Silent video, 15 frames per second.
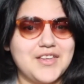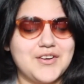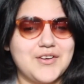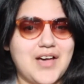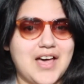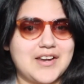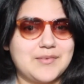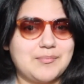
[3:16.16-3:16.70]
you know
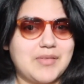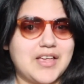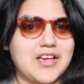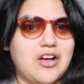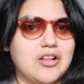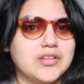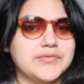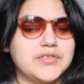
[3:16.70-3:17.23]
how to play
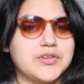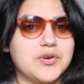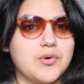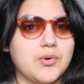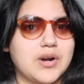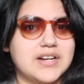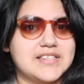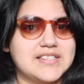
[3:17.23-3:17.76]
all of the
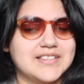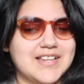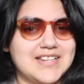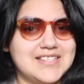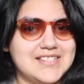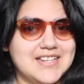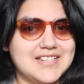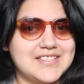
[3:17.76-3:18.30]
chords,
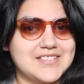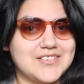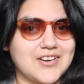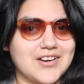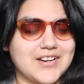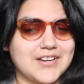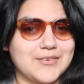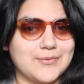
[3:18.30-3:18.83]
let's get
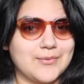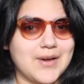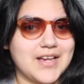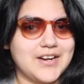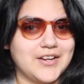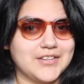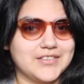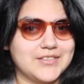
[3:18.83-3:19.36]
started
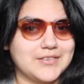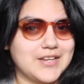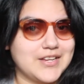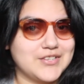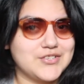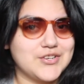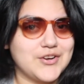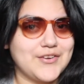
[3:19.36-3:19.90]
right on the
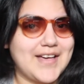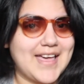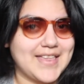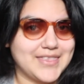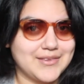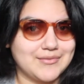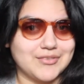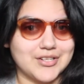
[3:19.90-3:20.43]
intro
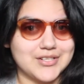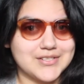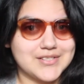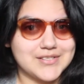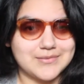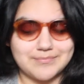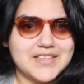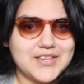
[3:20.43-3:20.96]
and the
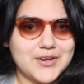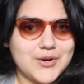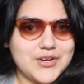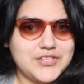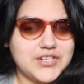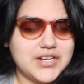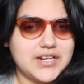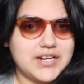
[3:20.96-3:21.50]
verse. The
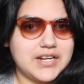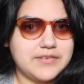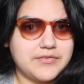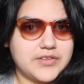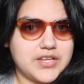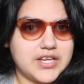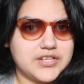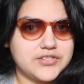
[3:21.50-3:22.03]
chords you're going to need
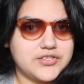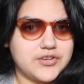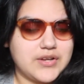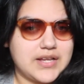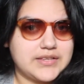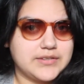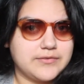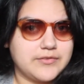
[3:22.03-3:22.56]
for the intro
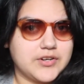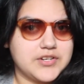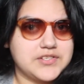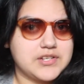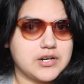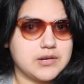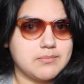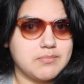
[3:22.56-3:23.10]
and the
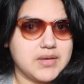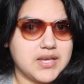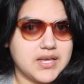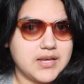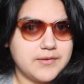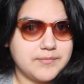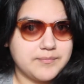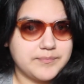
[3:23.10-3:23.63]
verse are B,
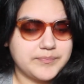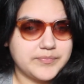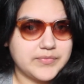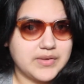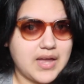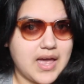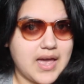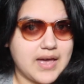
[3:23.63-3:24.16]

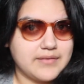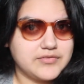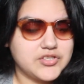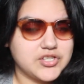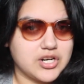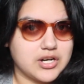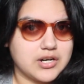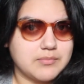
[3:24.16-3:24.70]
F
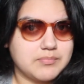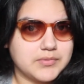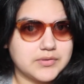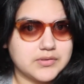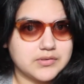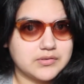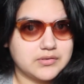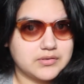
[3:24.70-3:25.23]
sharp,
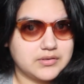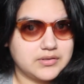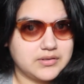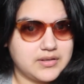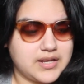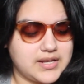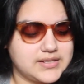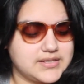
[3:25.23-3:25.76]

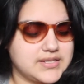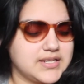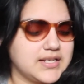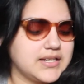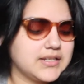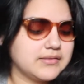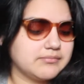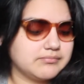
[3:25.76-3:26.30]
and
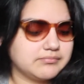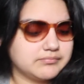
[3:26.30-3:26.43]
E.